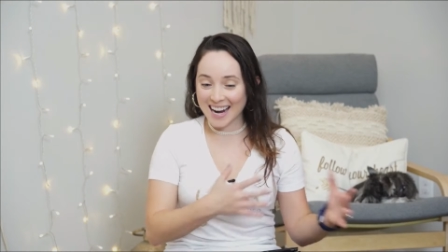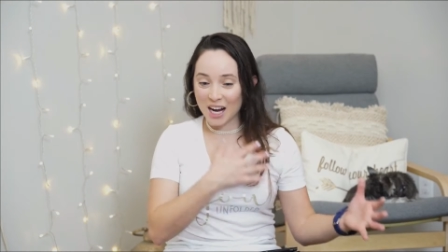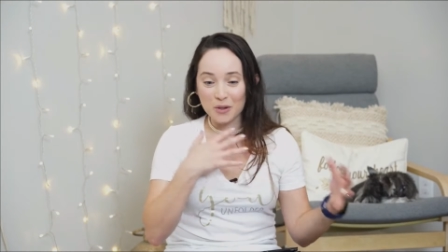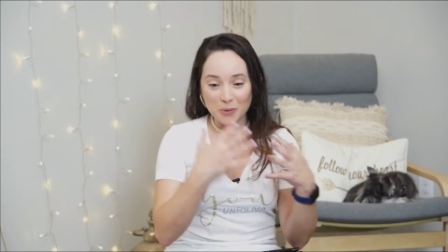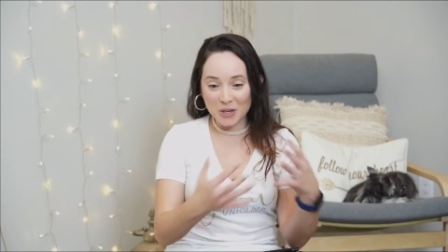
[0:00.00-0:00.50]

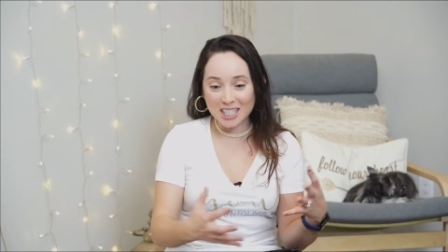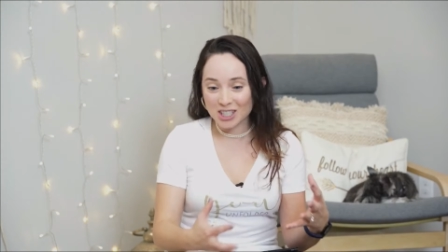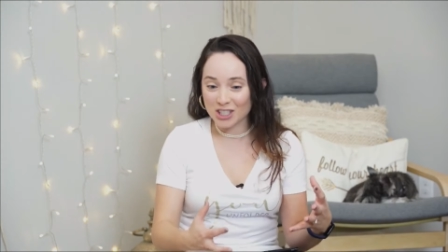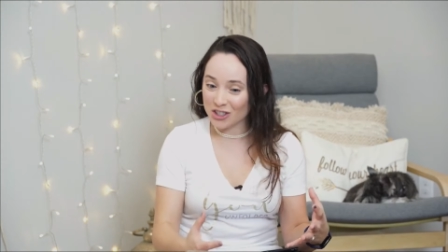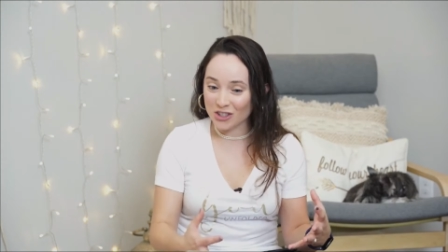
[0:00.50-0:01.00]
and
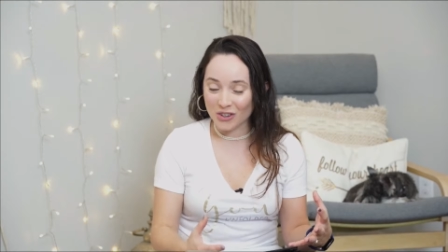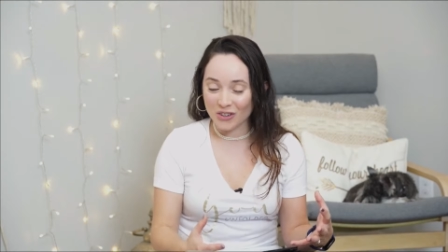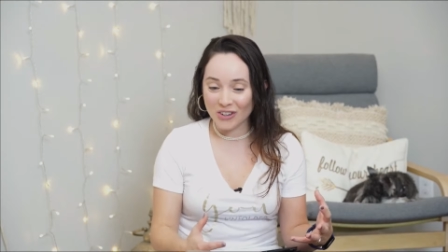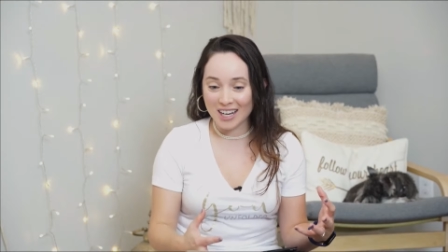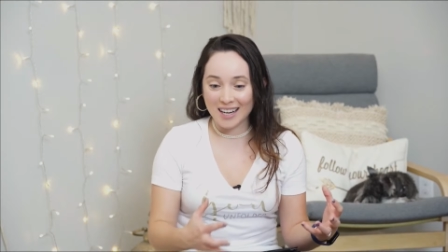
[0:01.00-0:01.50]
reach
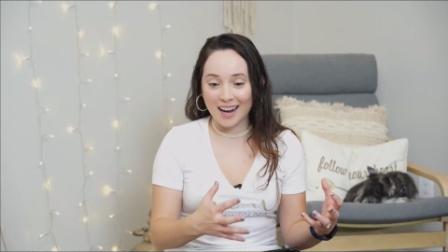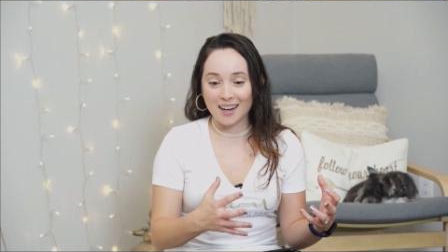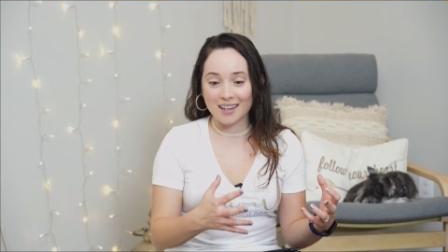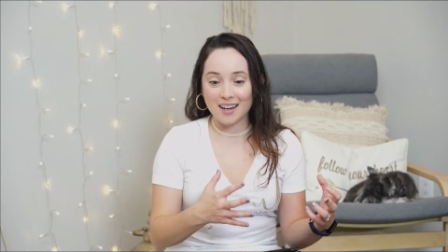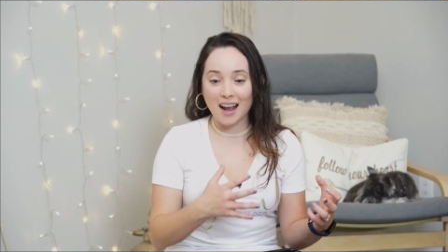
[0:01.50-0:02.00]
you
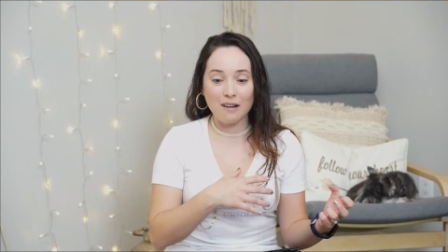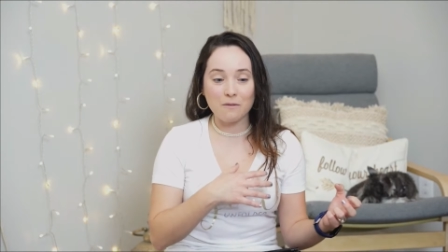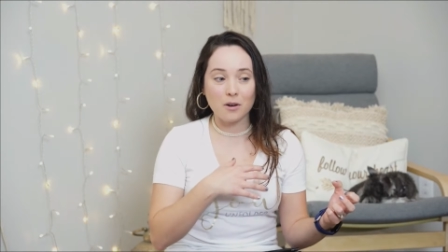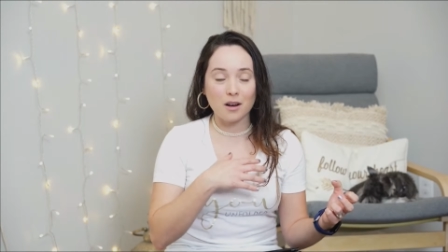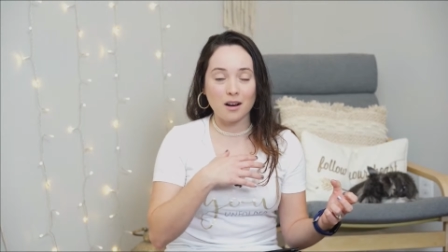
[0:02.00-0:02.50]
and have
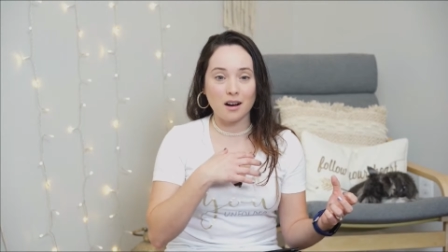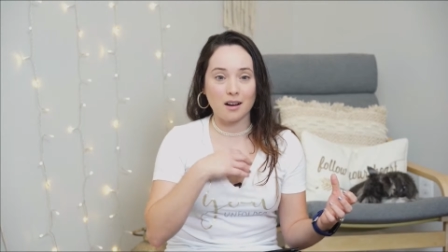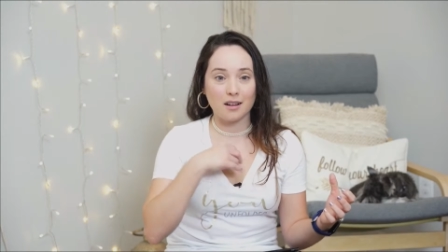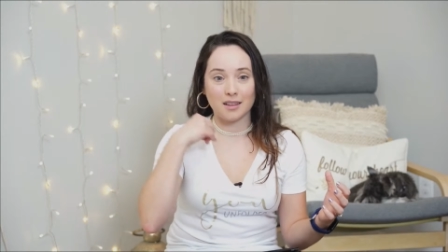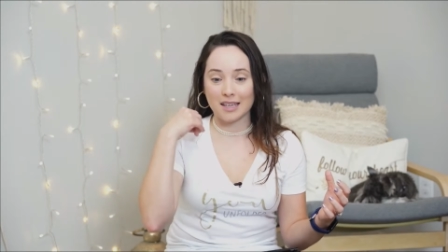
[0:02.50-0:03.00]

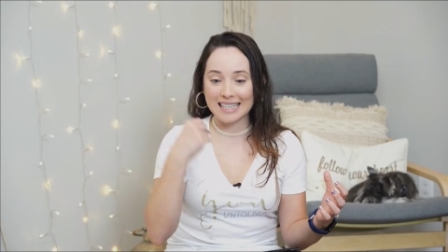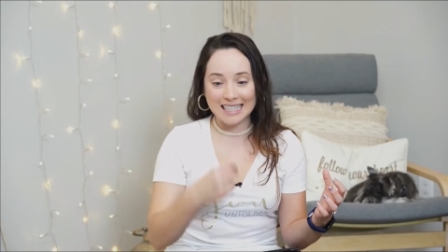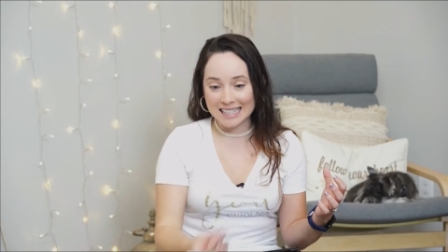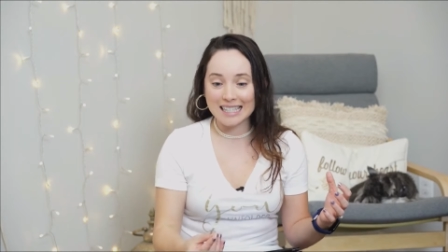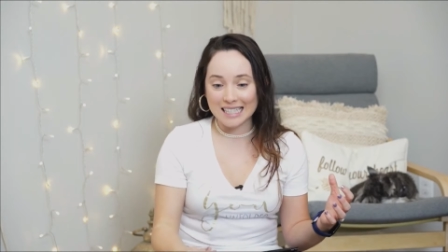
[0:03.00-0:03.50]
like
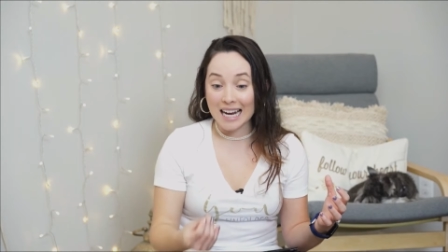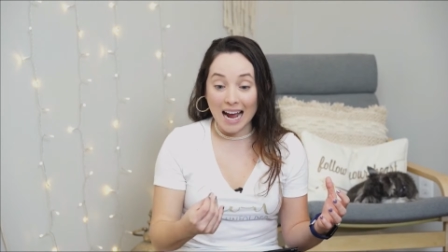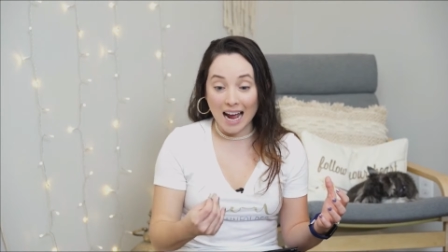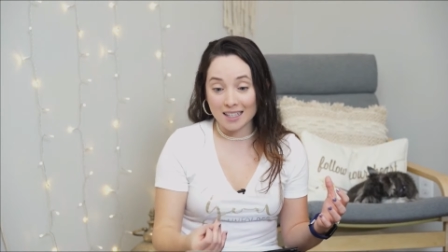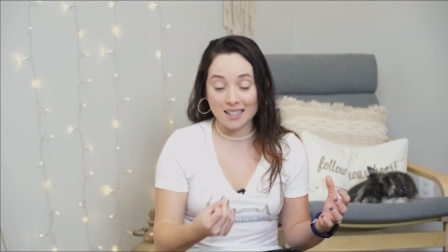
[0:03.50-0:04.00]
instant
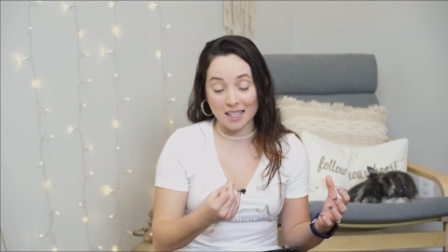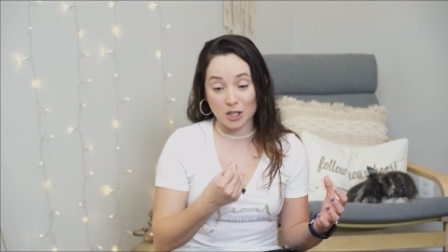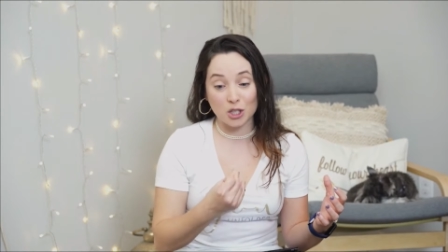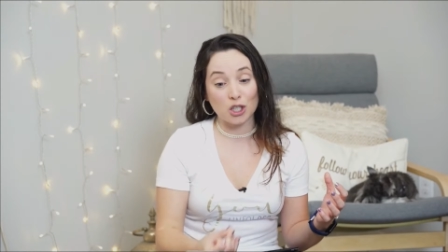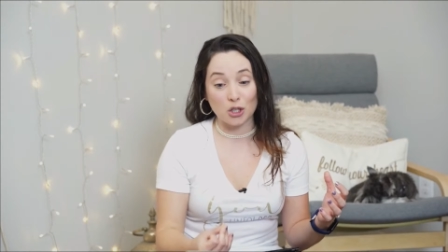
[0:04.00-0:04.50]

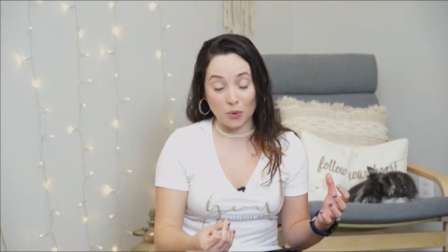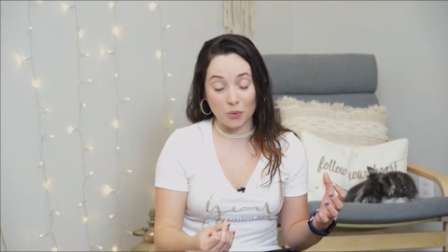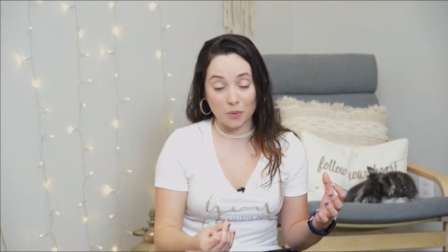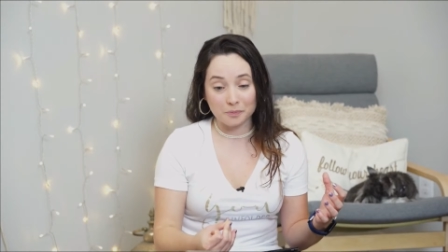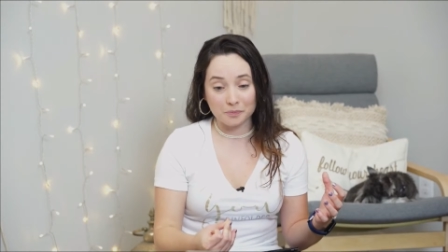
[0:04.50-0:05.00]
access to you.